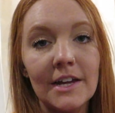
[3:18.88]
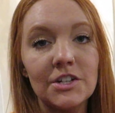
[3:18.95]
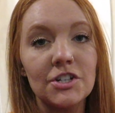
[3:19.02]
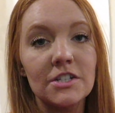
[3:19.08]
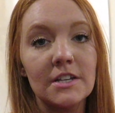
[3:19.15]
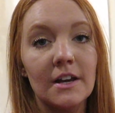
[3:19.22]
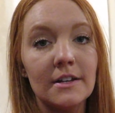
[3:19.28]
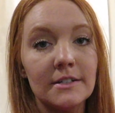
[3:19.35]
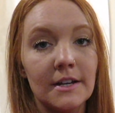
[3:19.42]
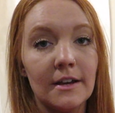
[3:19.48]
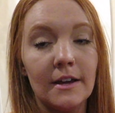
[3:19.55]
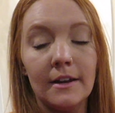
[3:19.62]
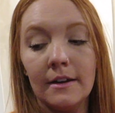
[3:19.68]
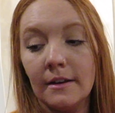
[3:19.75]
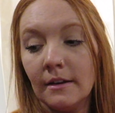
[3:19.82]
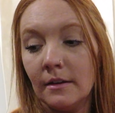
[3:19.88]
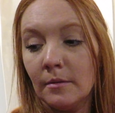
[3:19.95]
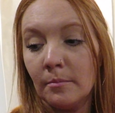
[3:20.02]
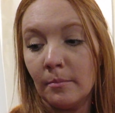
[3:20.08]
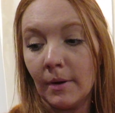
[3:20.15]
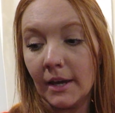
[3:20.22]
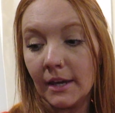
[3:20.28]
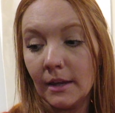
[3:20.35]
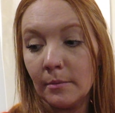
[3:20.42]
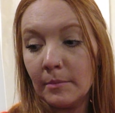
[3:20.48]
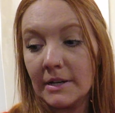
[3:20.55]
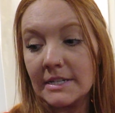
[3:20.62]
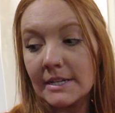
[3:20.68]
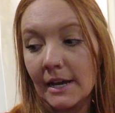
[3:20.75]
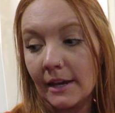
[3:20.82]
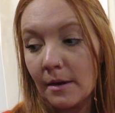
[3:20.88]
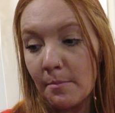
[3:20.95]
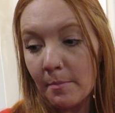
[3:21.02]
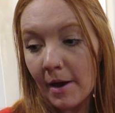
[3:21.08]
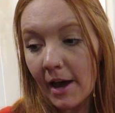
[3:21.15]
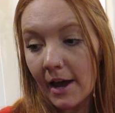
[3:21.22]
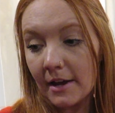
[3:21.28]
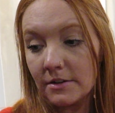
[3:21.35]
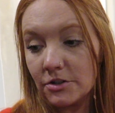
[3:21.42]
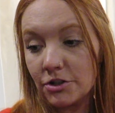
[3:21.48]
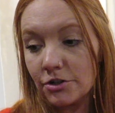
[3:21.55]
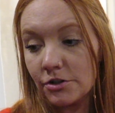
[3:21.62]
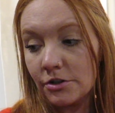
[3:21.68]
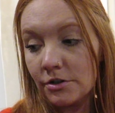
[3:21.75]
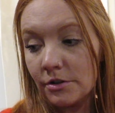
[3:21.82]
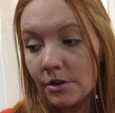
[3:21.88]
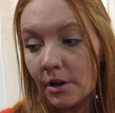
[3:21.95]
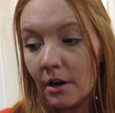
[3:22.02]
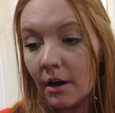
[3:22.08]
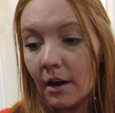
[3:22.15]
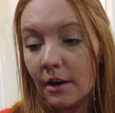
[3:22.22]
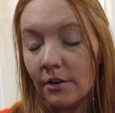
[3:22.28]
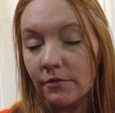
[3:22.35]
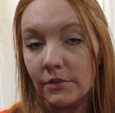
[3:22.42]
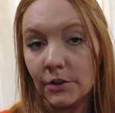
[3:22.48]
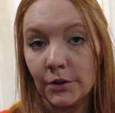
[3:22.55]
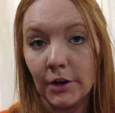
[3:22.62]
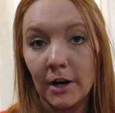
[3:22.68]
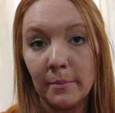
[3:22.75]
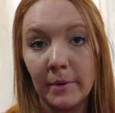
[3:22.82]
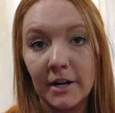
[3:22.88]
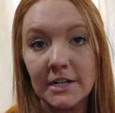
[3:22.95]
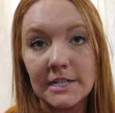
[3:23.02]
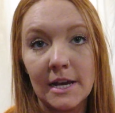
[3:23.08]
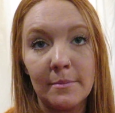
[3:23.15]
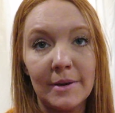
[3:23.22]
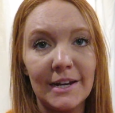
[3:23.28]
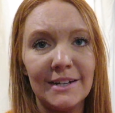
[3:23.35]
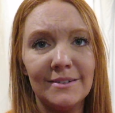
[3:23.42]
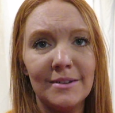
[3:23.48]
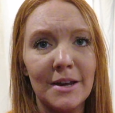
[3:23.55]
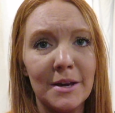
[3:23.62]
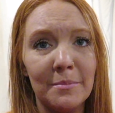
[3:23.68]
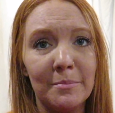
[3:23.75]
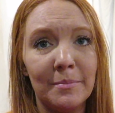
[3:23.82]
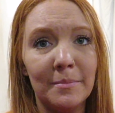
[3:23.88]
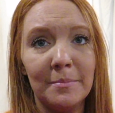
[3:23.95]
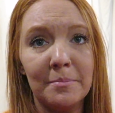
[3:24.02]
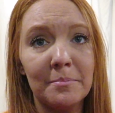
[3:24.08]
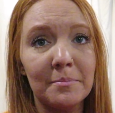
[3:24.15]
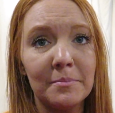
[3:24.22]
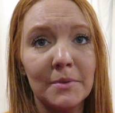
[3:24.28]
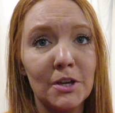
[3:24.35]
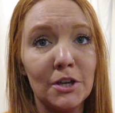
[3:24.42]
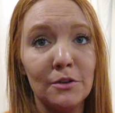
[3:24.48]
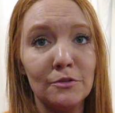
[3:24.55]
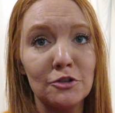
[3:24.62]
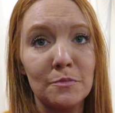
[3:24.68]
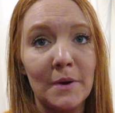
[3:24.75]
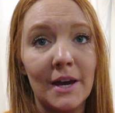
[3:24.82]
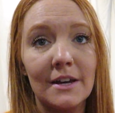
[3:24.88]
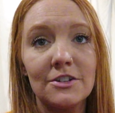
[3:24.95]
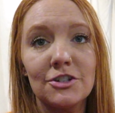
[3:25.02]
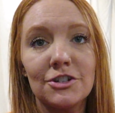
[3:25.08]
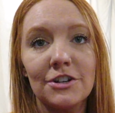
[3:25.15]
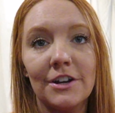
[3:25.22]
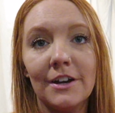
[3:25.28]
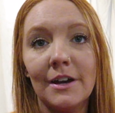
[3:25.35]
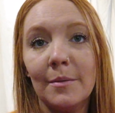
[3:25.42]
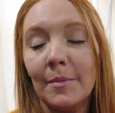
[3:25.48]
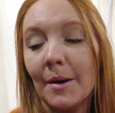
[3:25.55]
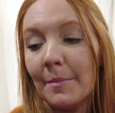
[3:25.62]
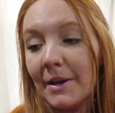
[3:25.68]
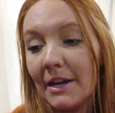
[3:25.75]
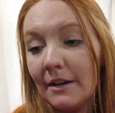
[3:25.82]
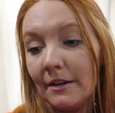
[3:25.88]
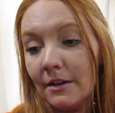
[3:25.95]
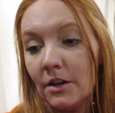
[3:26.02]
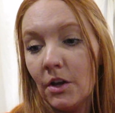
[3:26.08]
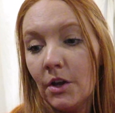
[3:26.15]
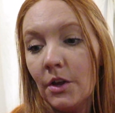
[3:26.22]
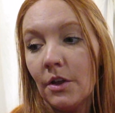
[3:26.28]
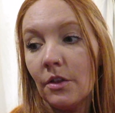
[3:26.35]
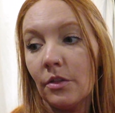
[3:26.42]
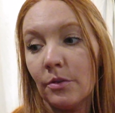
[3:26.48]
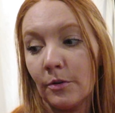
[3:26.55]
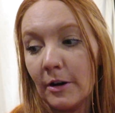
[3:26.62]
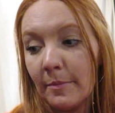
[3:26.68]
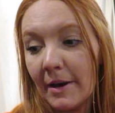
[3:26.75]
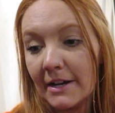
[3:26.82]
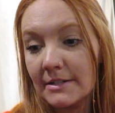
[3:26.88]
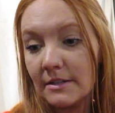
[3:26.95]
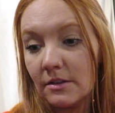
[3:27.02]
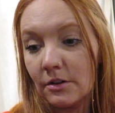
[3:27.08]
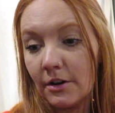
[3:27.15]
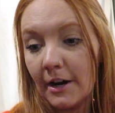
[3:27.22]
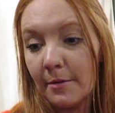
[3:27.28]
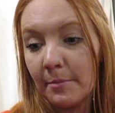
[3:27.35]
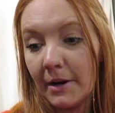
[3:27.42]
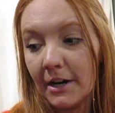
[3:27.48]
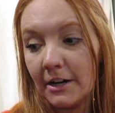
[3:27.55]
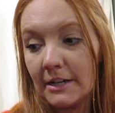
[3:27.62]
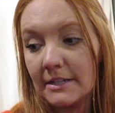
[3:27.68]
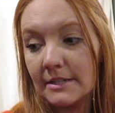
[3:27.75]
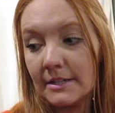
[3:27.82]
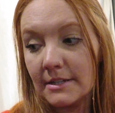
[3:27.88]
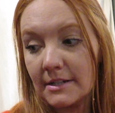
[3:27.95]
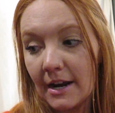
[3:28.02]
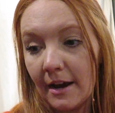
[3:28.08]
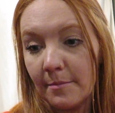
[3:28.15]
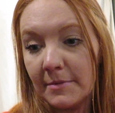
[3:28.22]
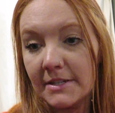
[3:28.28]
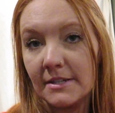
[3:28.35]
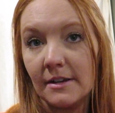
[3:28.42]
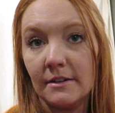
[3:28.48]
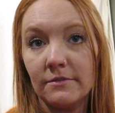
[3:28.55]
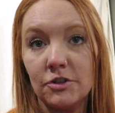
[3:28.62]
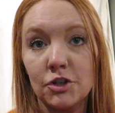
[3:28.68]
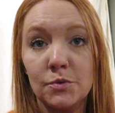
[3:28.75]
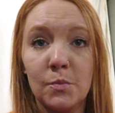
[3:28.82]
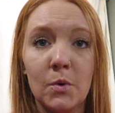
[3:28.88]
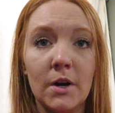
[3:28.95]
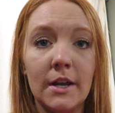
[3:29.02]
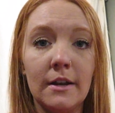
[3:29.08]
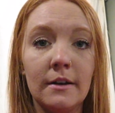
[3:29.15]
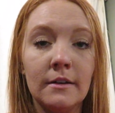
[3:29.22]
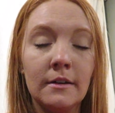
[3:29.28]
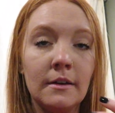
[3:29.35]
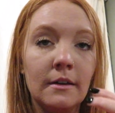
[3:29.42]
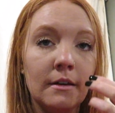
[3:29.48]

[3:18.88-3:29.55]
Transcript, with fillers: I just got done making my second batch of the cranberries. I made a huge batch. Um, I made three bags of the cranberries this time instead of just one.